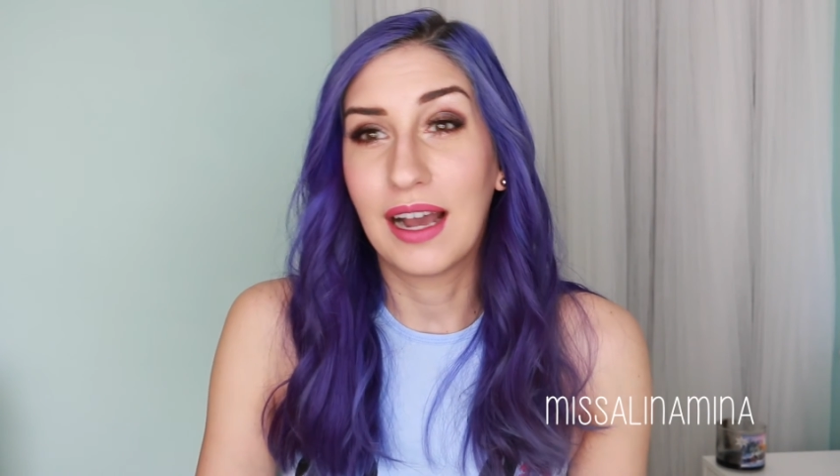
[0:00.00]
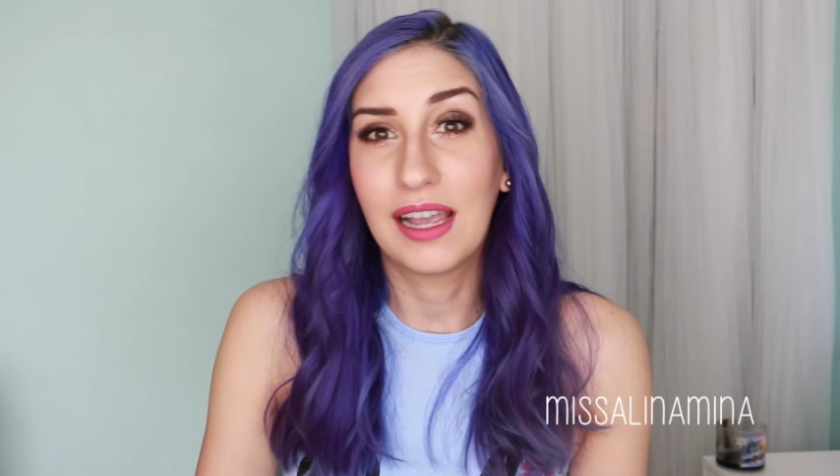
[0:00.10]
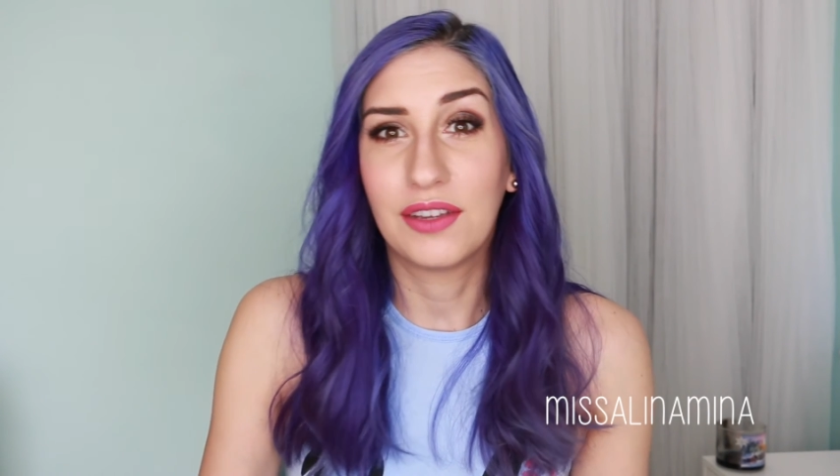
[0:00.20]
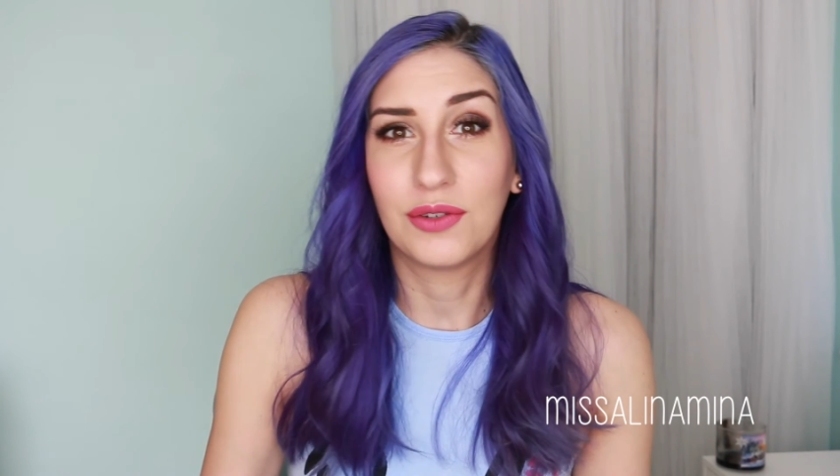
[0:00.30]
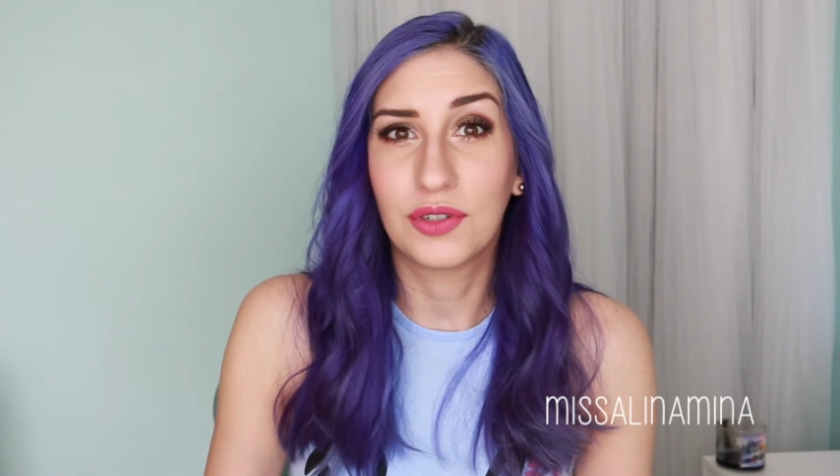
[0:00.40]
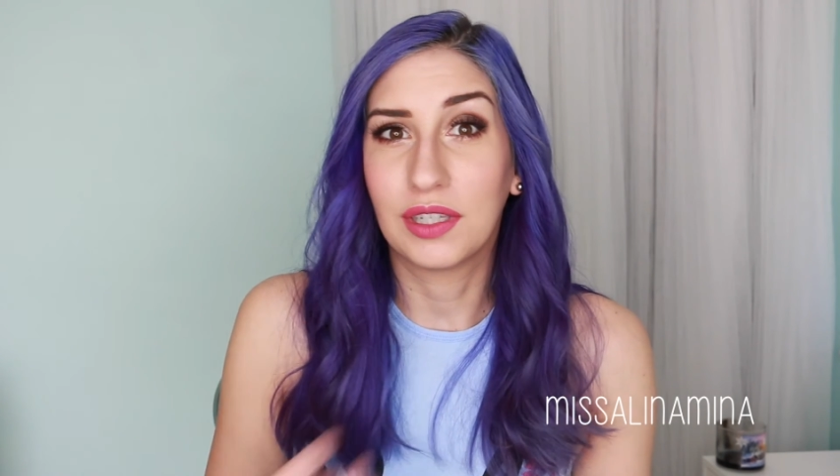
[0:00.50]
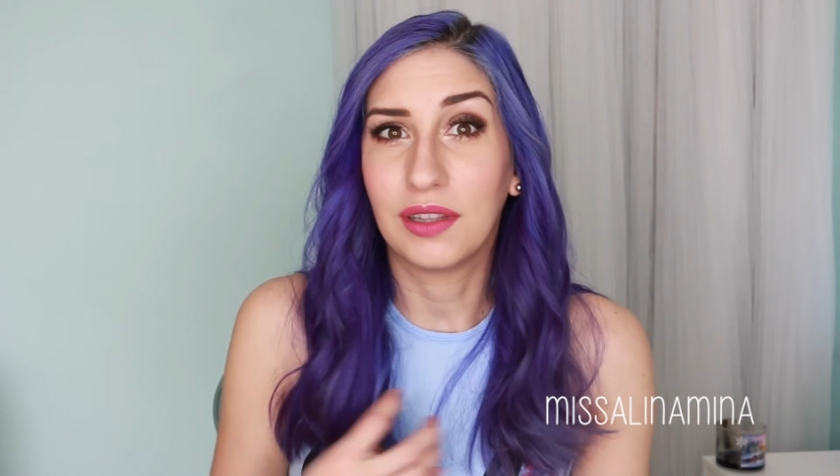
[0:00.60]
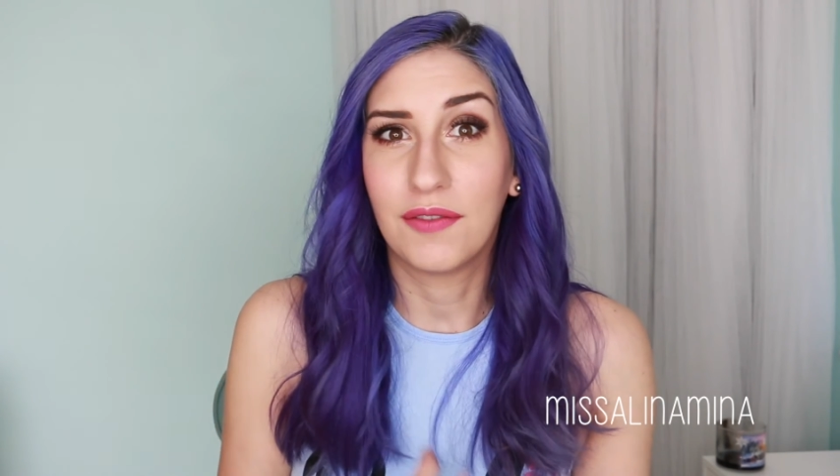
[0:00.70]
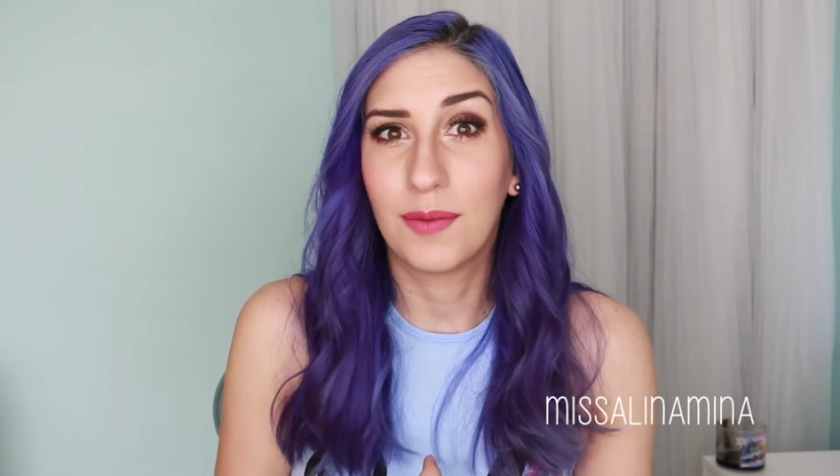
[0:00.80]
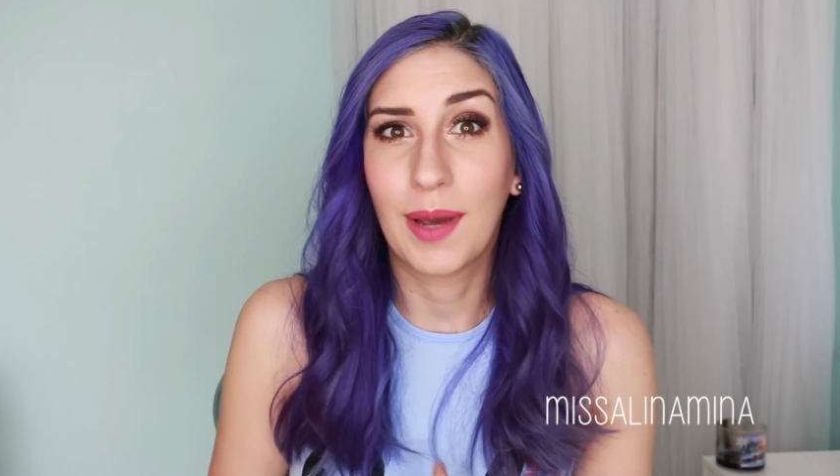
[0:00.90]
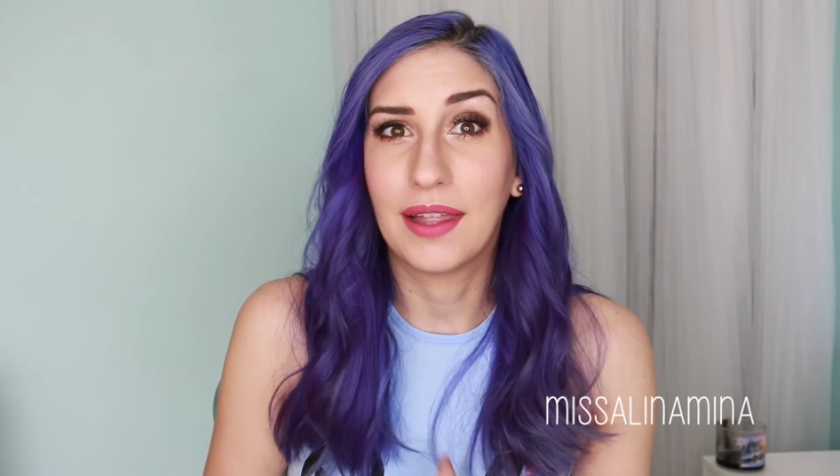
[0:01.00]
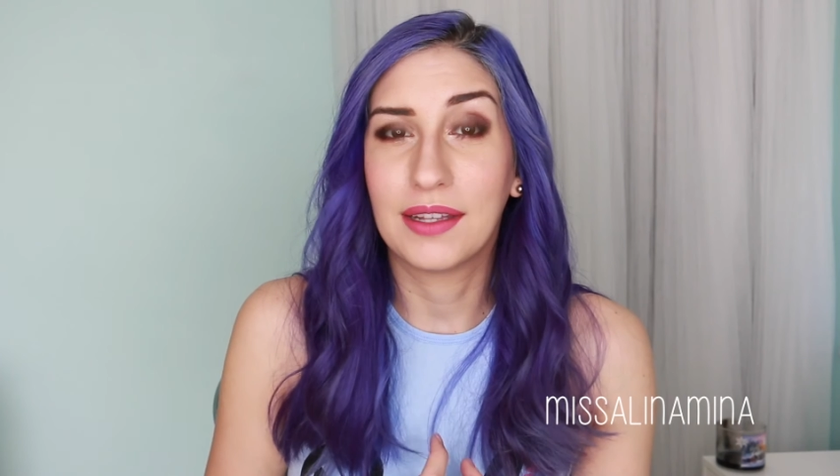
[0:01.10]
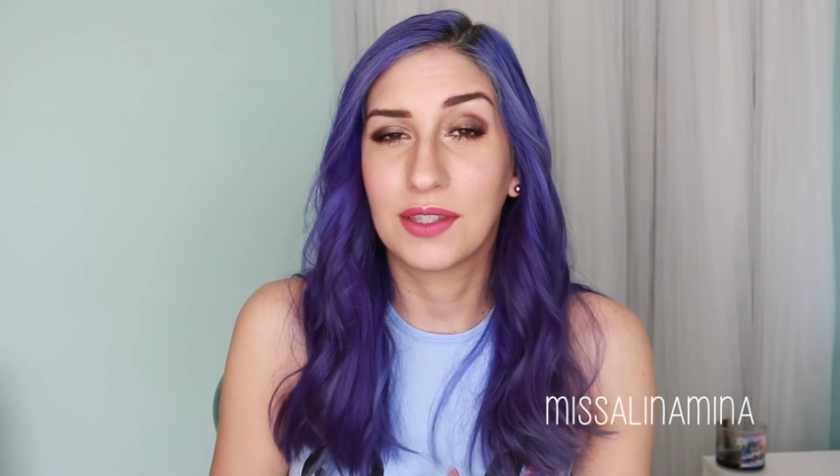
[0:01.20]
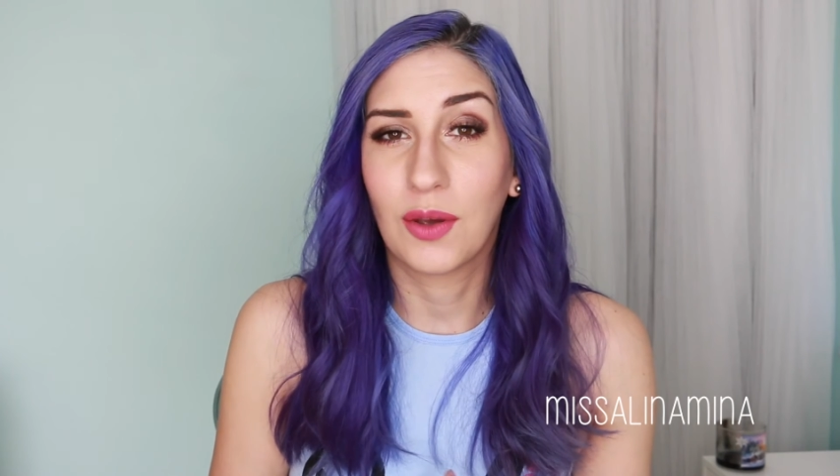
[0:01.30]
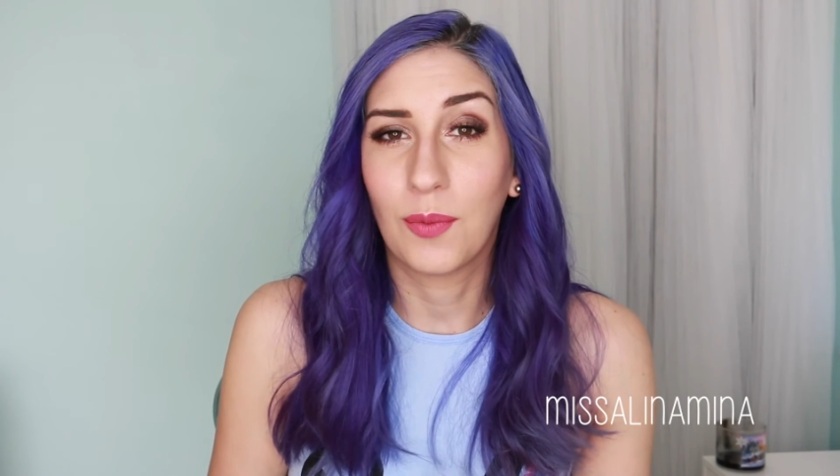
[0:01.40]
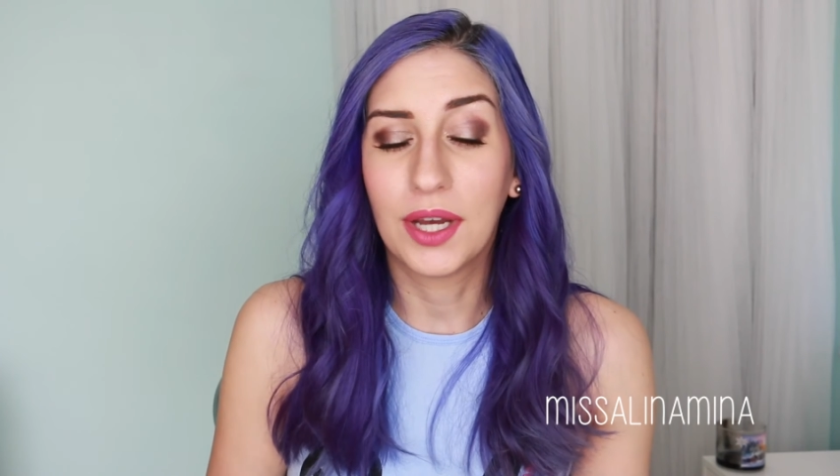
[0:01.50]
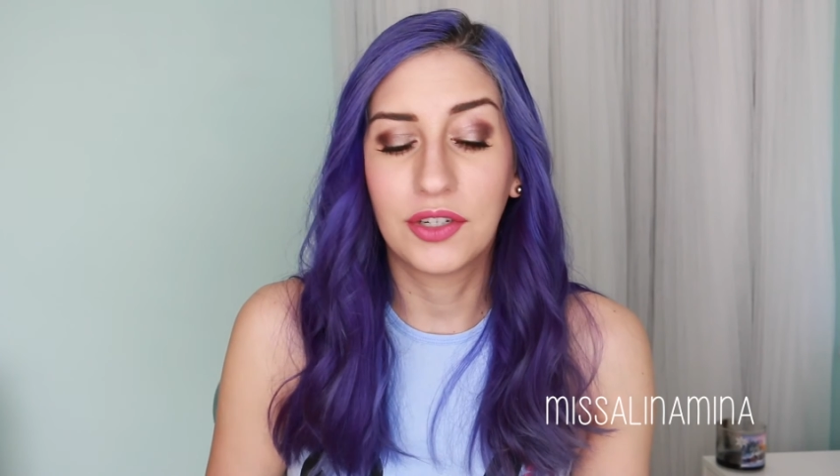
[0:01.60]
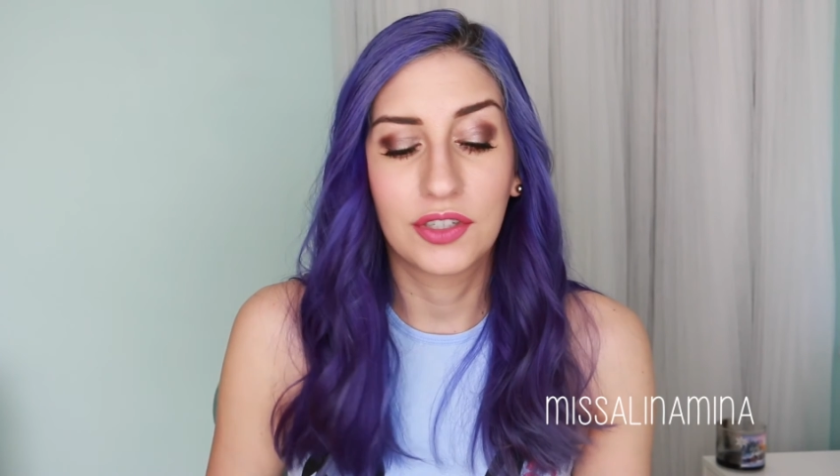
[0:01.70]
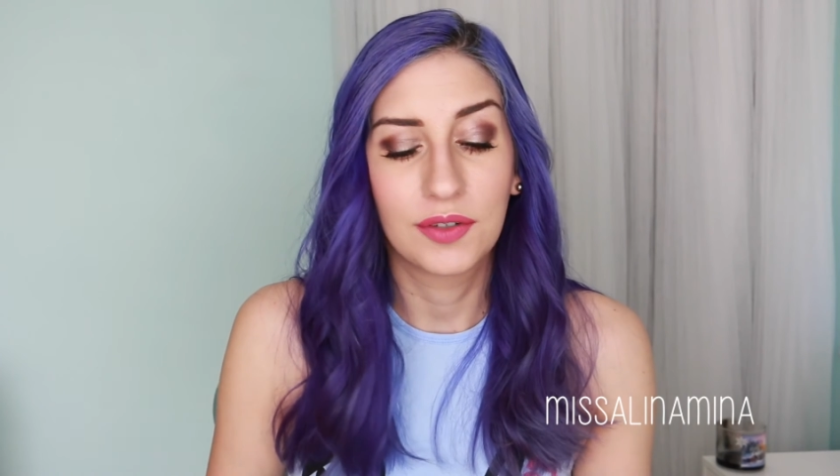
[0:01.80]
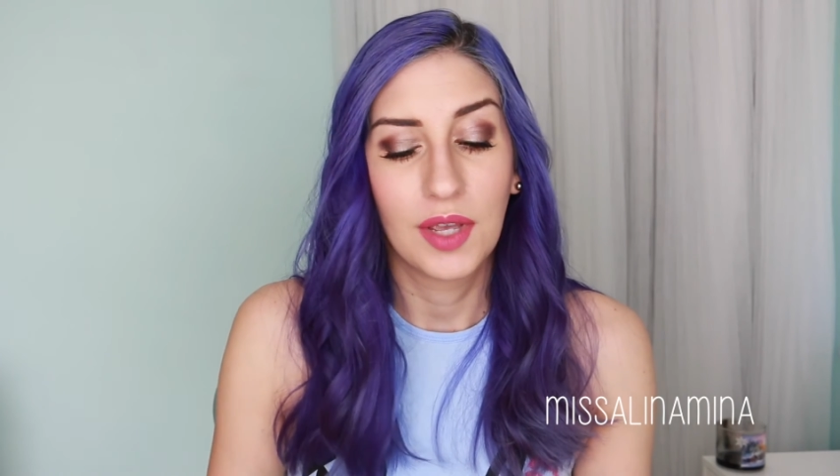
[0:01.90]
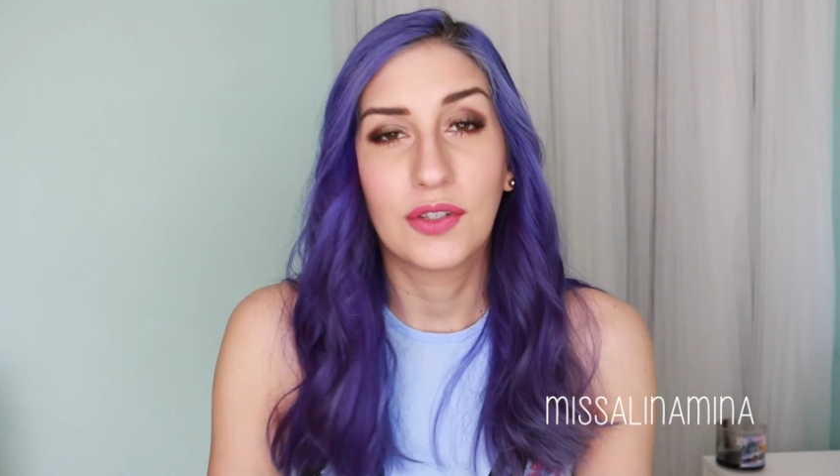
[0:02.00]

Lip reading: I usually love the palette so much.